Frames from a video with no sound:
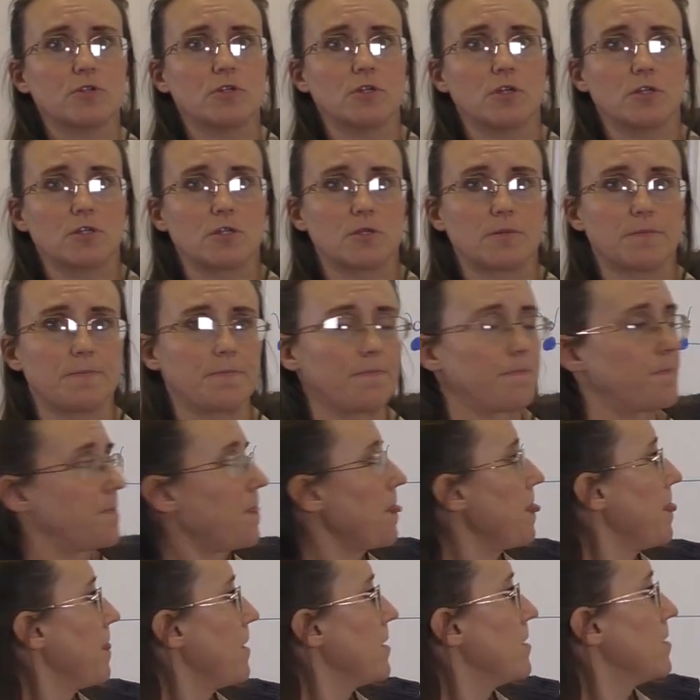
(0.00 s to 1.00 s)

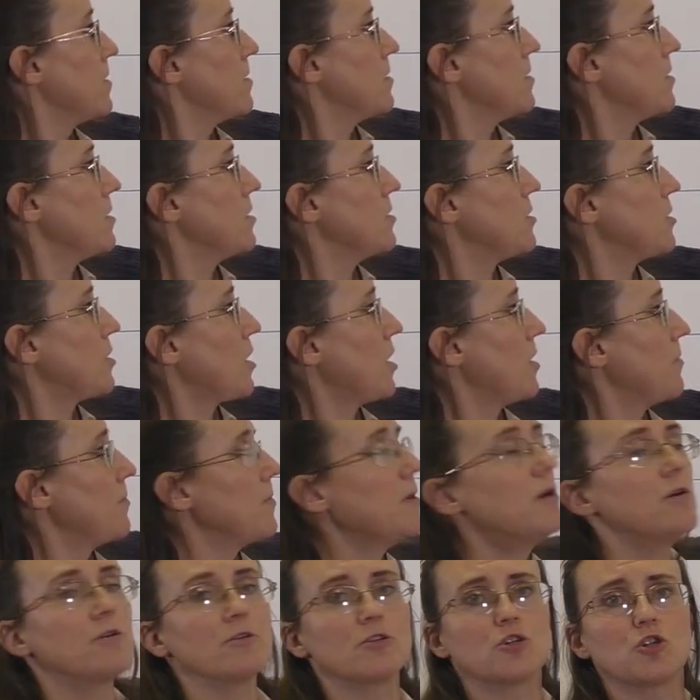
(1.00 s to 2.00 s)
You and me
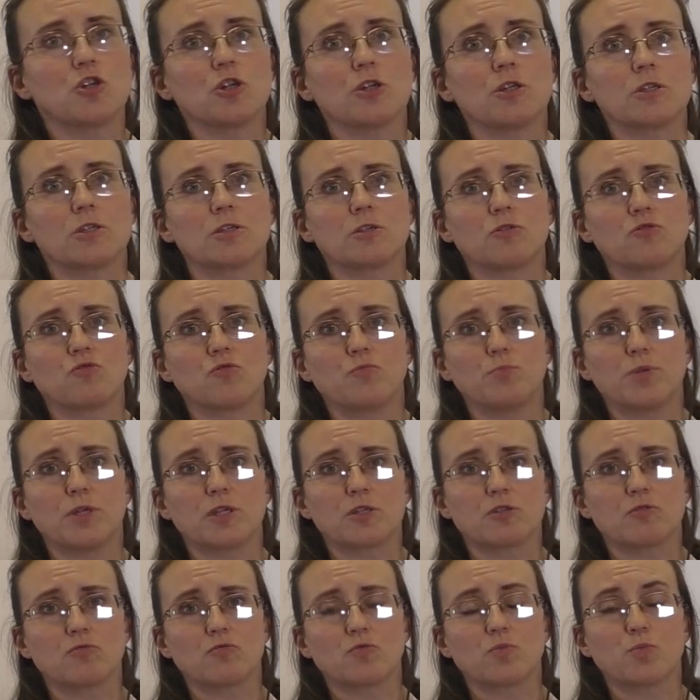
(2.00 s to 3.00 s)
need to go
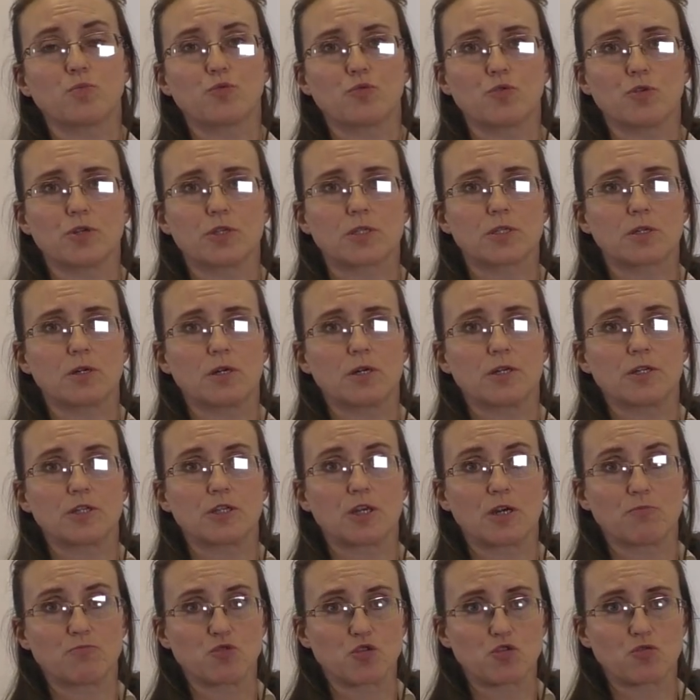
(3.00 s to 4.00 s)
through the
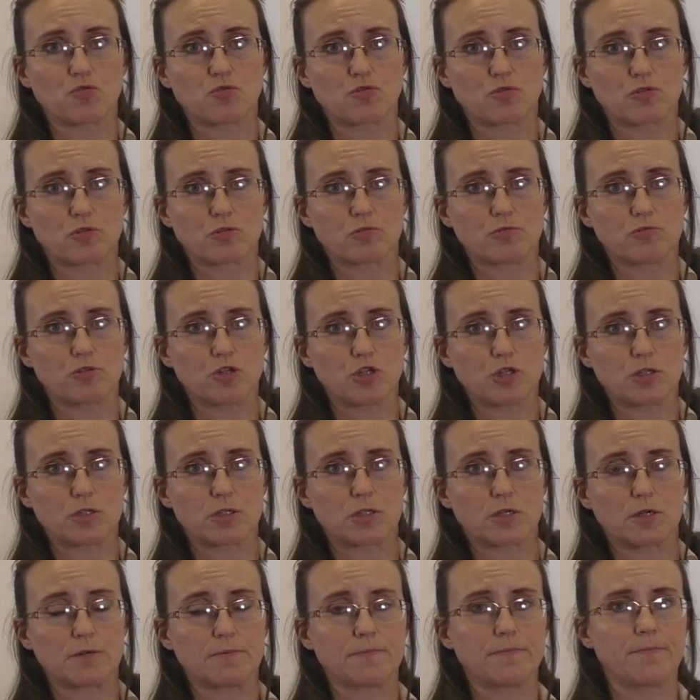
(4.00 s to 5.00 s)
abyss
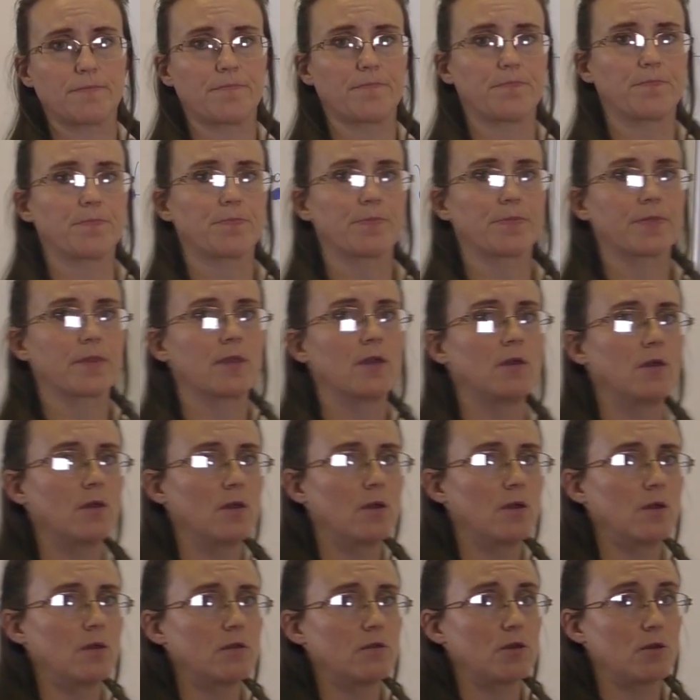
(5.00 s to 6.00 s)
of the search,
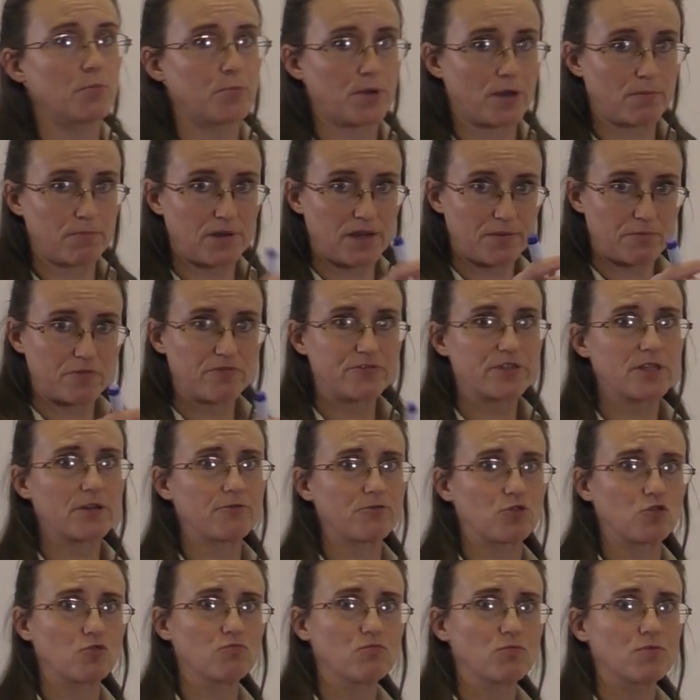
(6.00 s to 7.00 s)
and something
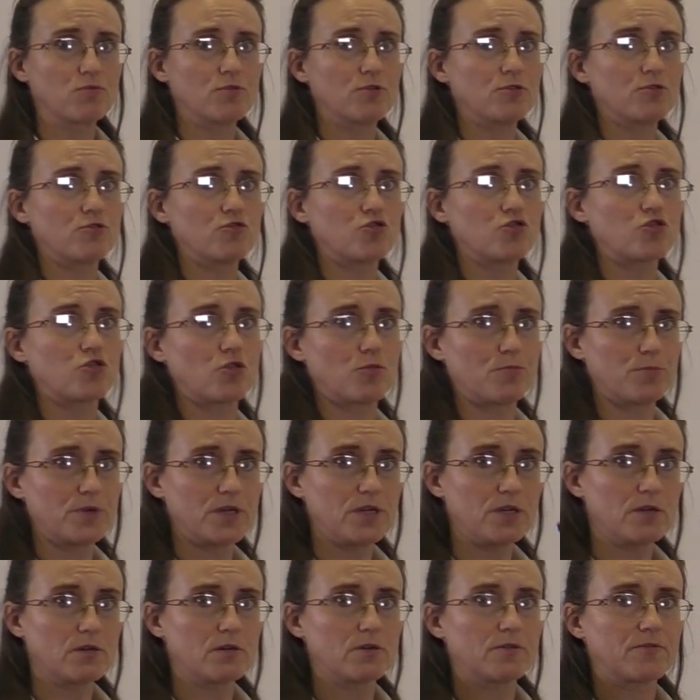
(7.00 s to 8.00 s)
will
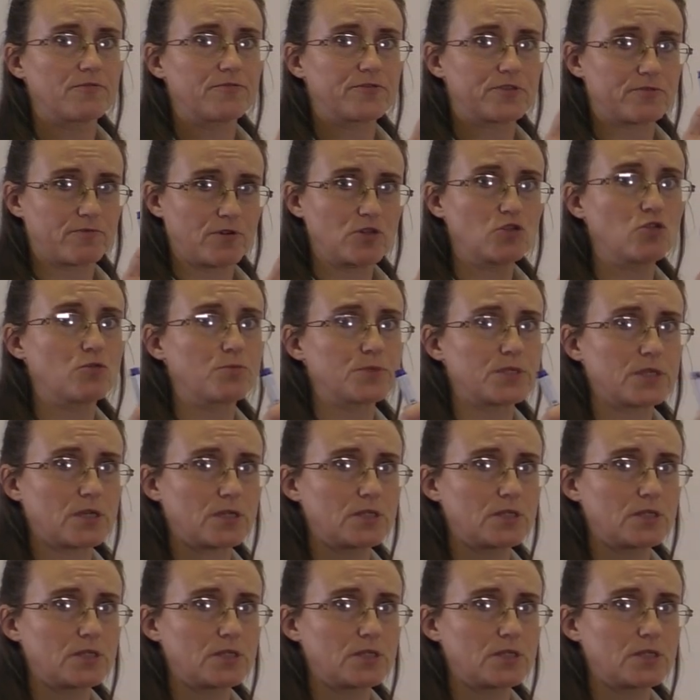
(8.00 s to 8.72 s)
happen there.